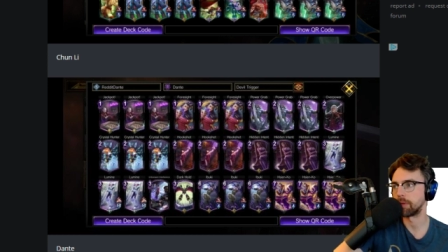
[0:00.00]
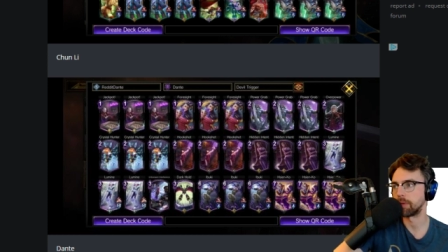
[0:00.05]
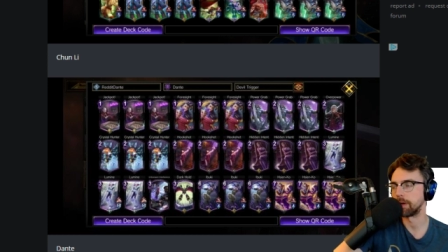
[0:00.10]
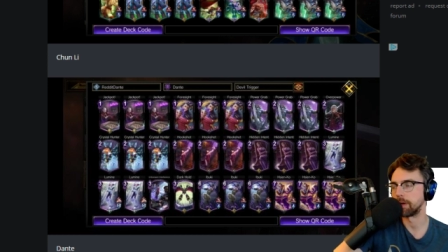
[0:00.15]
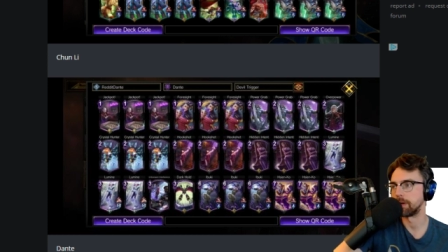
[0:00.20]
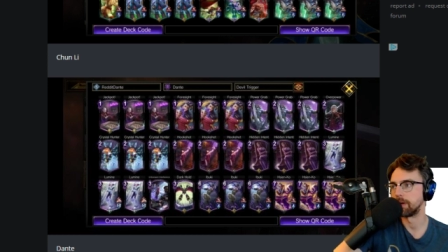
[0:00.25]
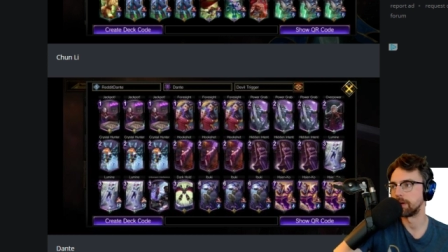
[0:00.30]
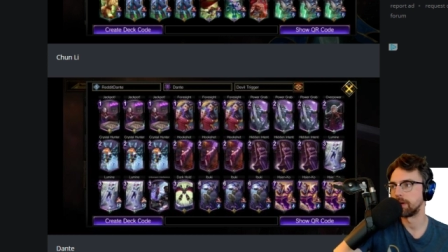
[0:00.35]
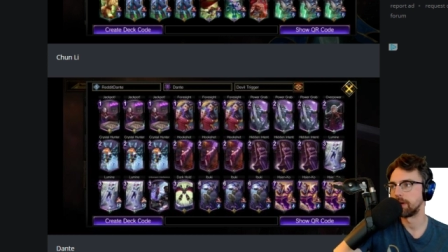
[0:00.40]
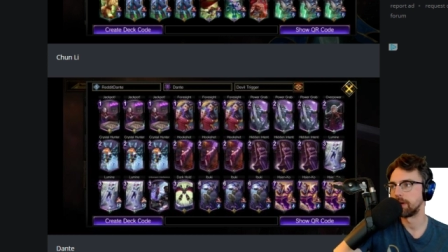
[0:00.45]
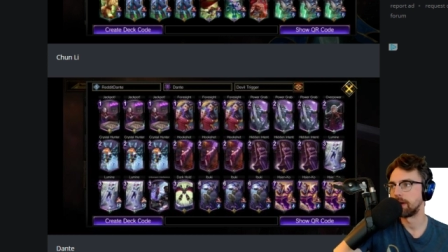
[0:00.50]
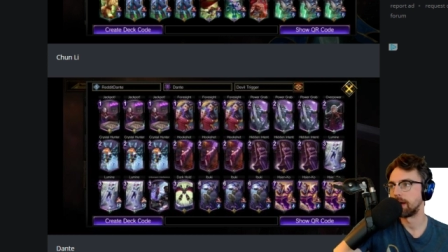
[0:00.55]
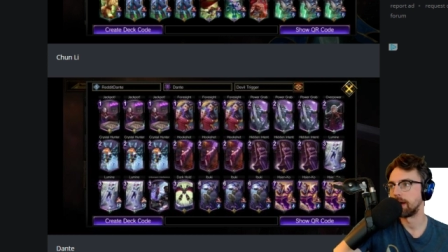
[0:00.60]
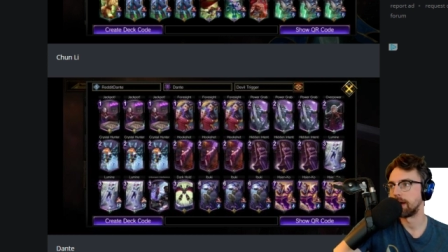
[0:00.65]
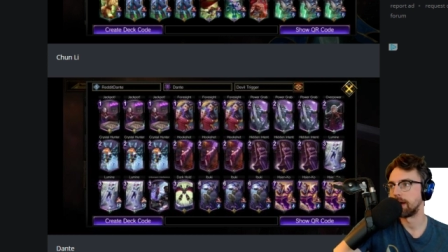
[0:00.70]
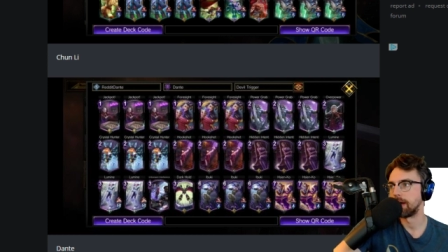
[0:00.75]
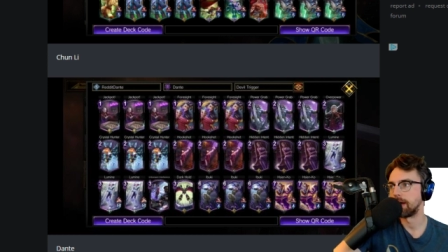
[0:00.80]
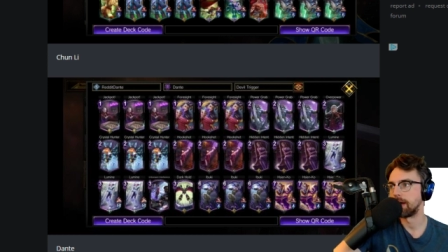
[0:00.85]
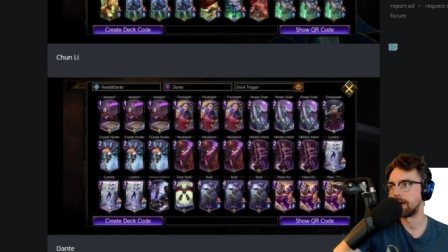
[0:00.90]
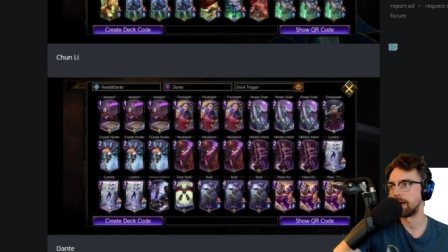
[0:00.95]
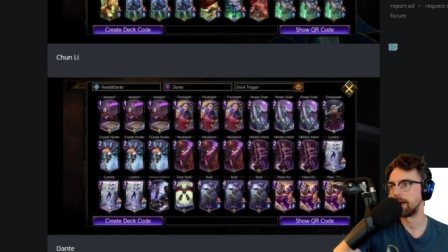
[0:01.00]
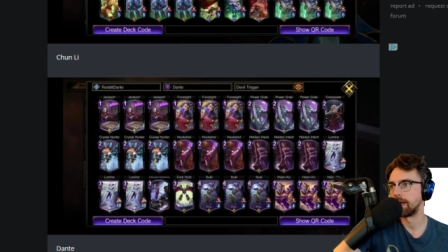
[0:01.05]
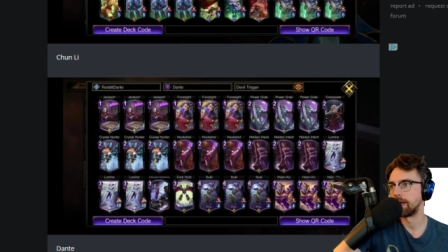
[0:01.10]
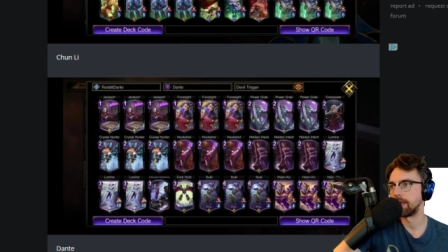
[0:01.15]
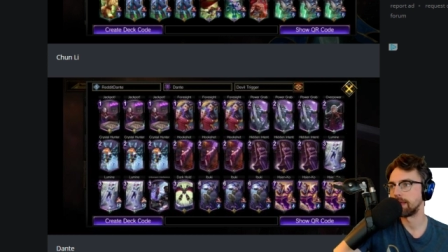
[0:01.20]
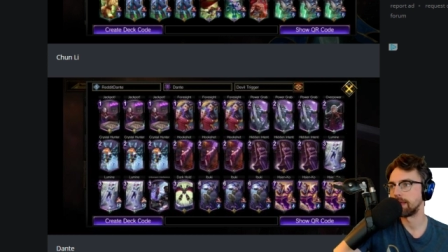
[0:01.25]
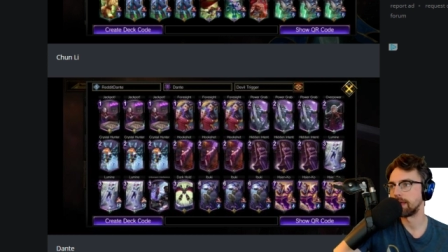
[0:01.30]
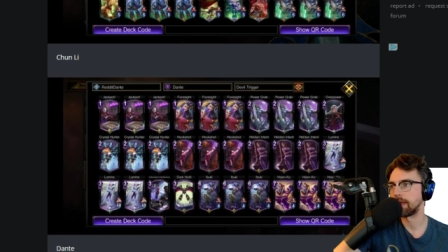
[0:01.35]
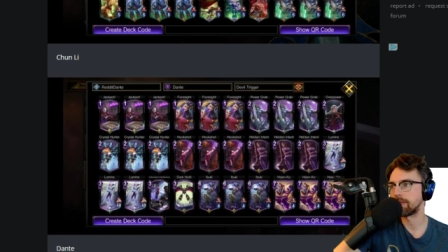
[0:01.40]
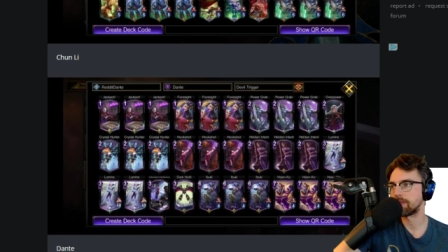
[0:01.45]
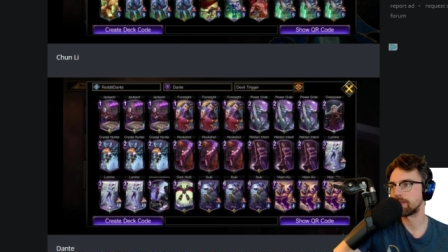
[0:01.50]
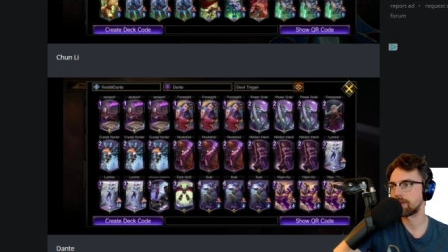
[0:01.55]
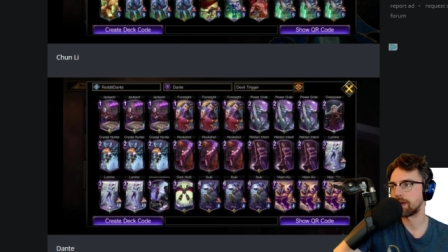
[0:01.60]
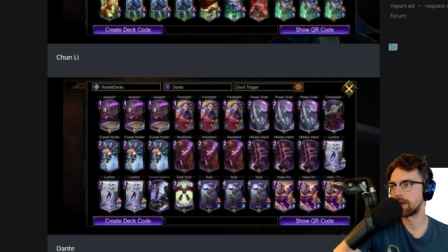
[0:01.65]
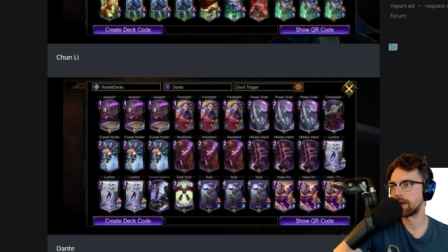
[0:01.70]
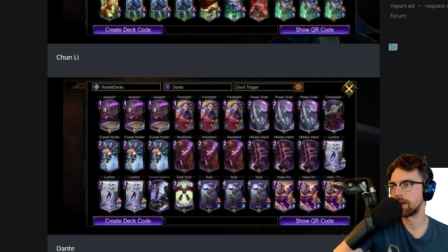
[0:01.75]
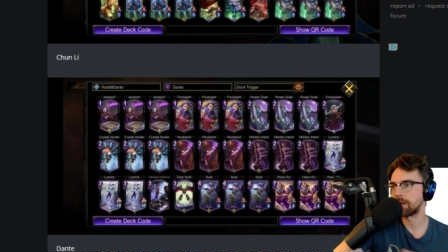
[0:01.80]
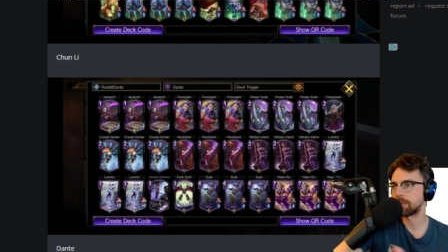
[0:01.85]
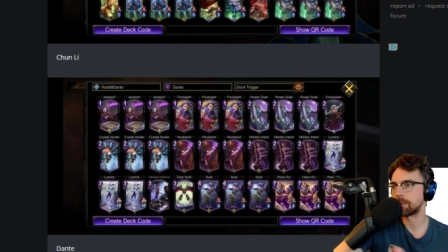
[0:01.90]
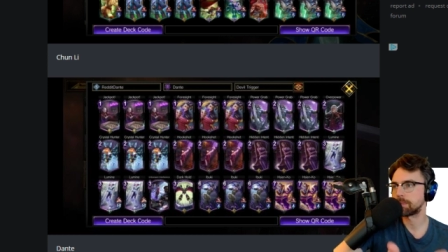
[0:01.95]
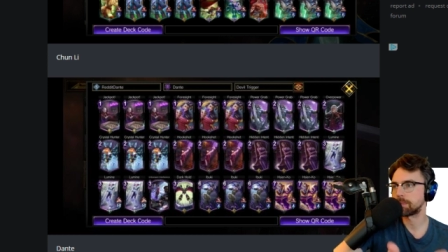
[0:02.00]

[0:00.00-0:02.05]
But it's a